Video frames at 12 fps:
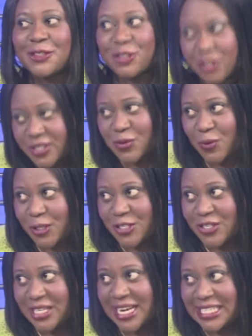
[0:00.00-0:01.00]
just what
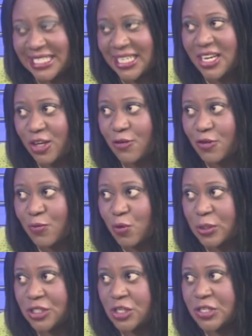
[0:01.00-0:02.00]
you said, taking a cue from
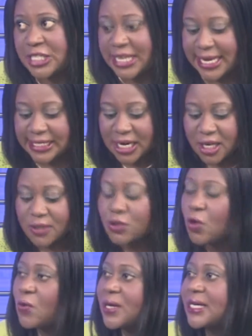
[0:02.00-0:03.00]
what you said,
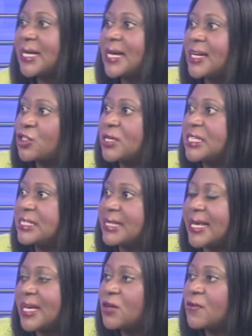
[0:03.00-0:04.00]
no one can actually
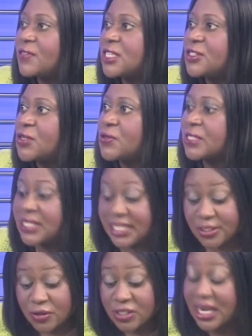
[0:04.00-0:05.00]
say, any of these youths, that
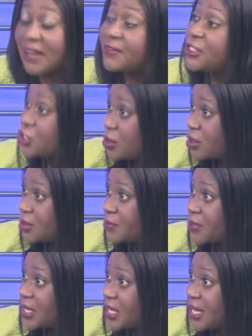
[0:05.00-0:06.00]
they don't have a job
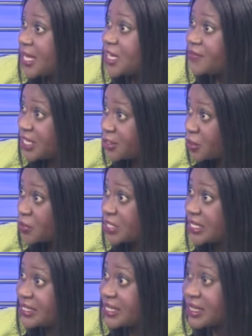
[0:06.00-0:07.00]
if they do
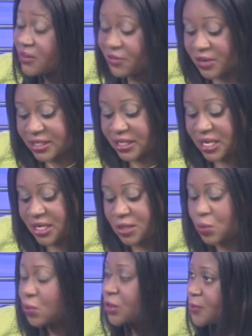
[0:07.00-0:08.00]
this. And the first thing
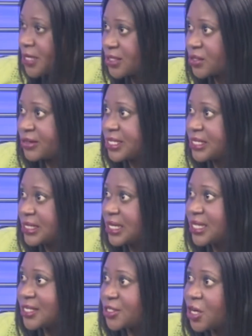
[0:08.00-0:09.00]
is what Pastor Chris
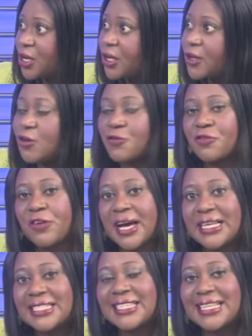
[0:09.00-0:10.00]
said is, you
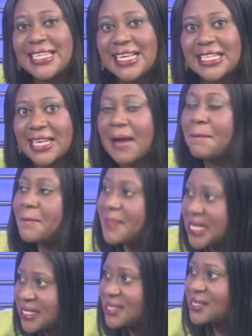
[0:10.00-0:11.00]
find a need and
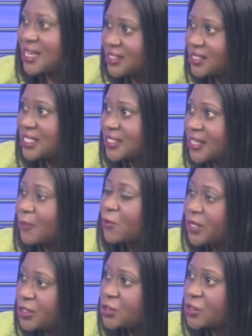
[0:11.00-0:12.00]
meet that need. And
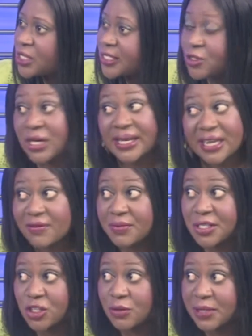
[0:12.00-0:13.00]
when you do that, you can never
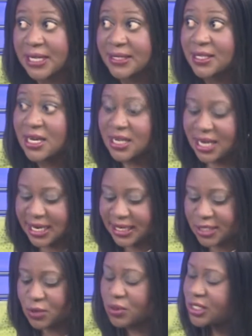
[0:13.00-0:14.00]
be jobless. And
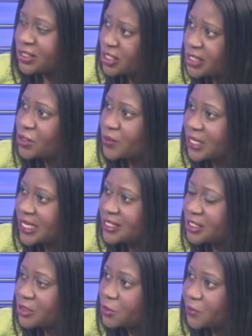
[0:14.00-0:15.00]
that's what this gentleman
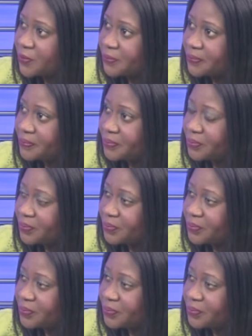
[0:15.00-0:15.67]
has done. Yes,